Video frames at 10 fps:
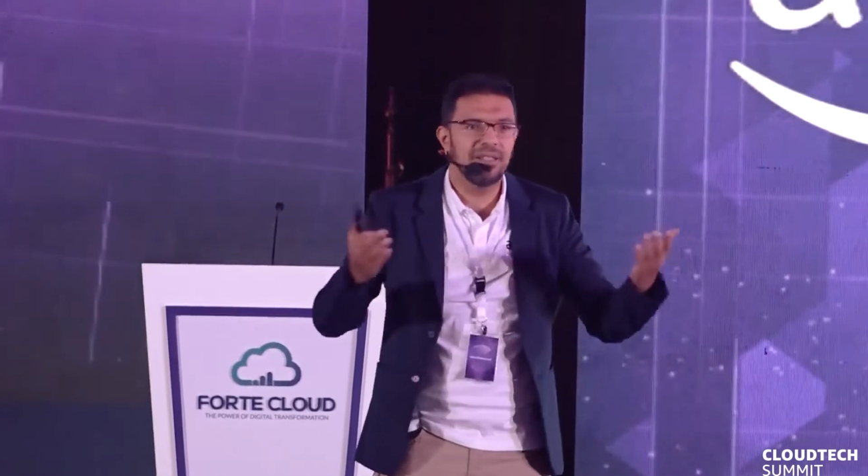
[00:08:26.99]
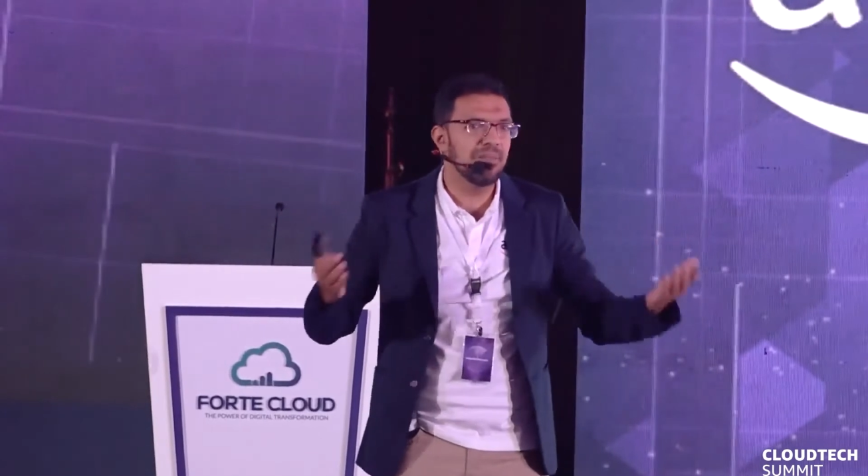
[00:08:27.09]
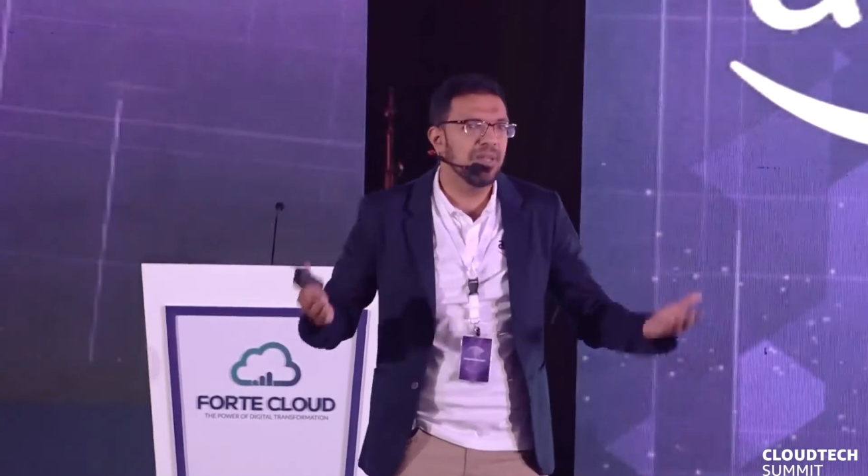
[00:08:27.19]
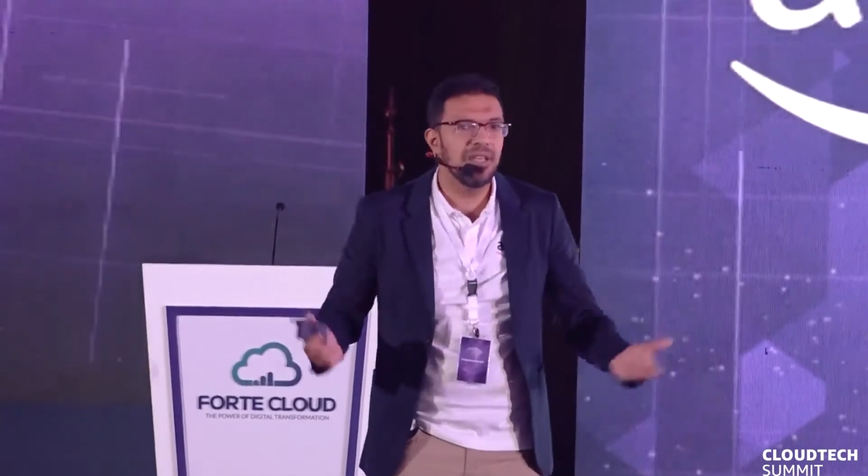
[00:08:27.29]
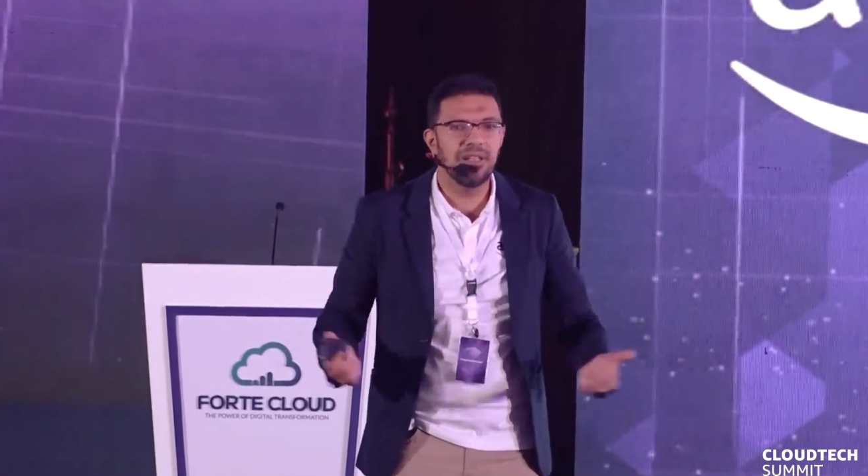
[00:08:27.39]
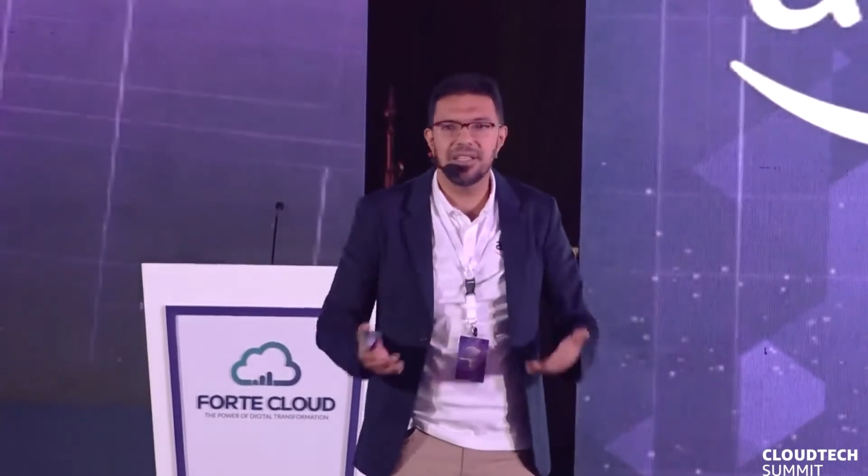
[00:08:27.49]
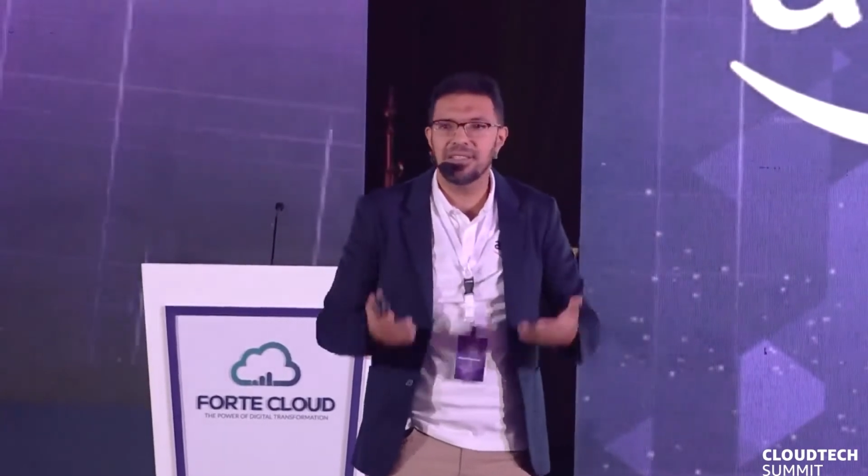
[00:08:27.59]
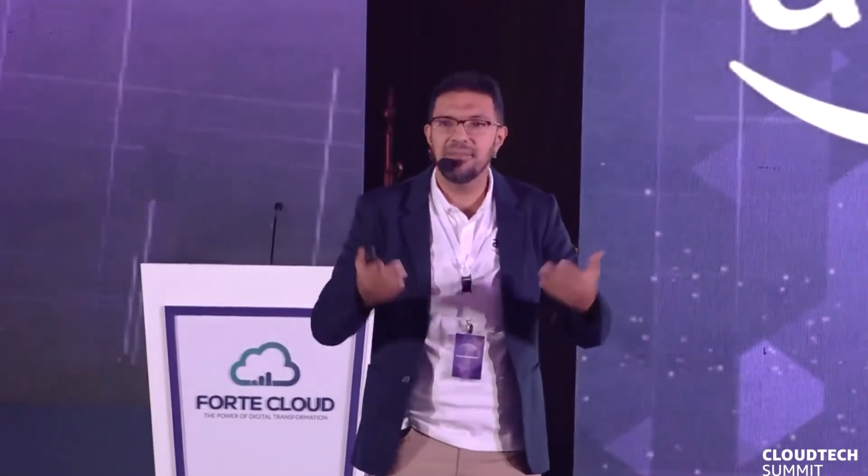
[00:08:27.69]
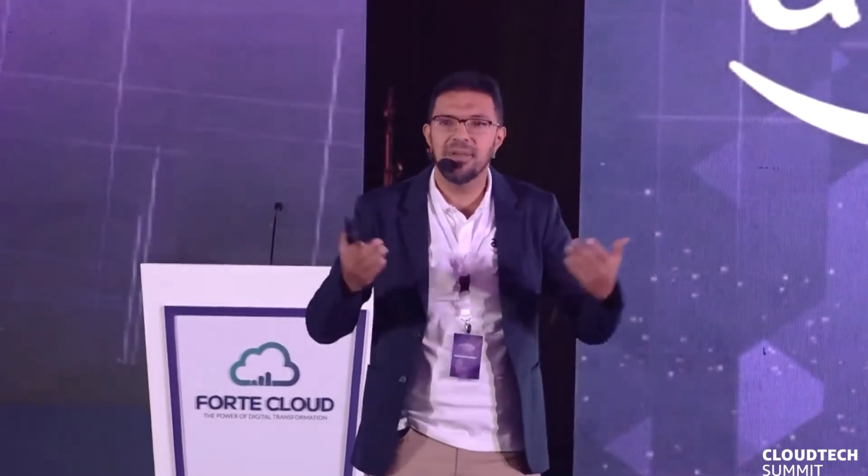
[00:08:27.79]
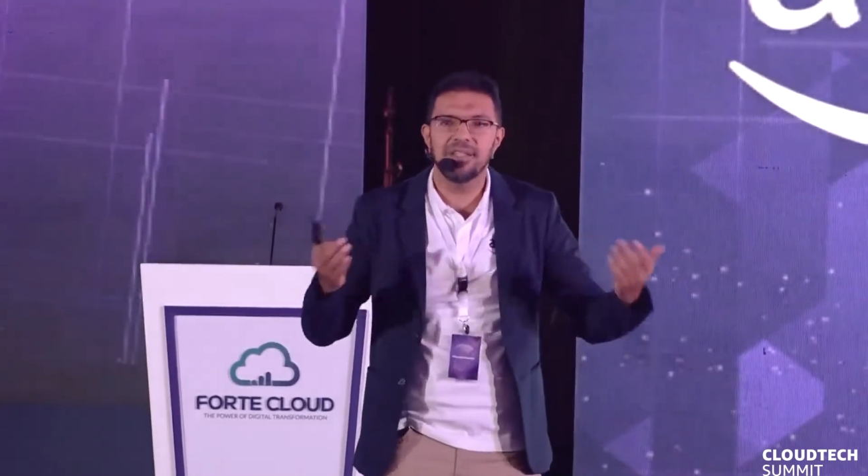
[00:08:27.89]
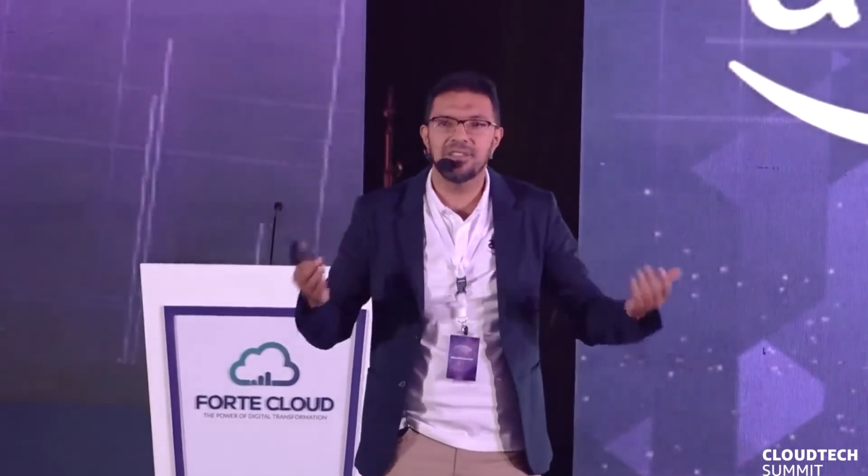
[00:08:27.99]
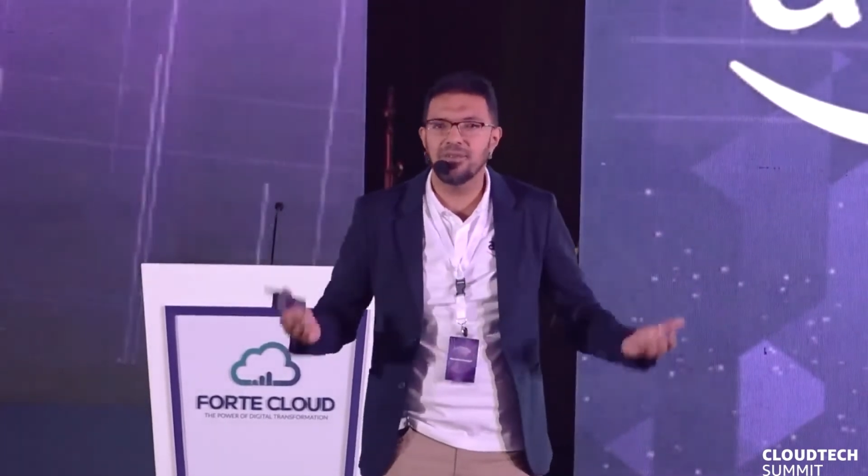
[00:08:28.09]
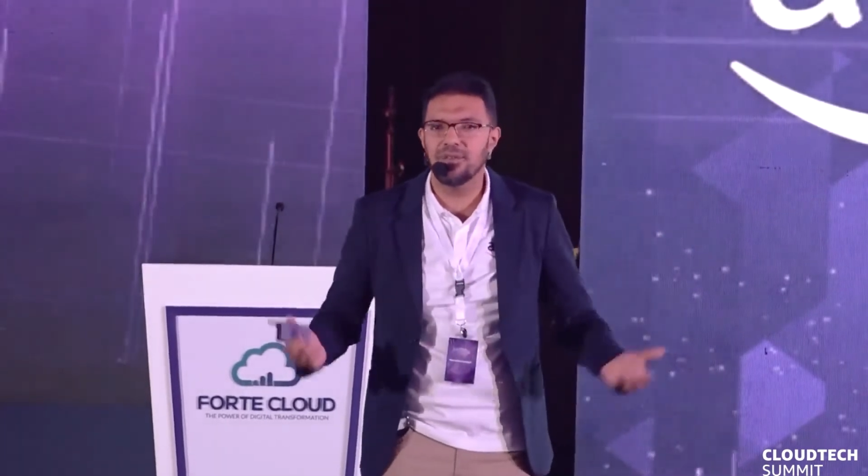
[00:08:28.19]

email, SMS,